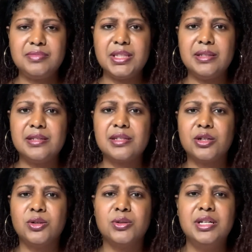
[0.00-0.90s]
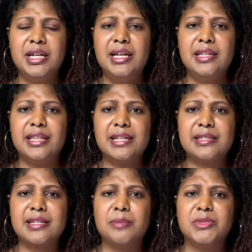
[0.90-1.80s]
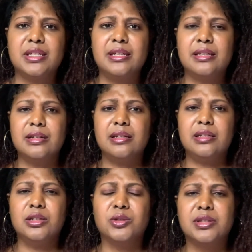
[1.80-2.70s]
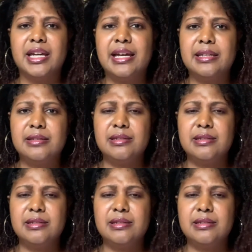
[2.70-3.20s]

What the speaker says: So that's something, that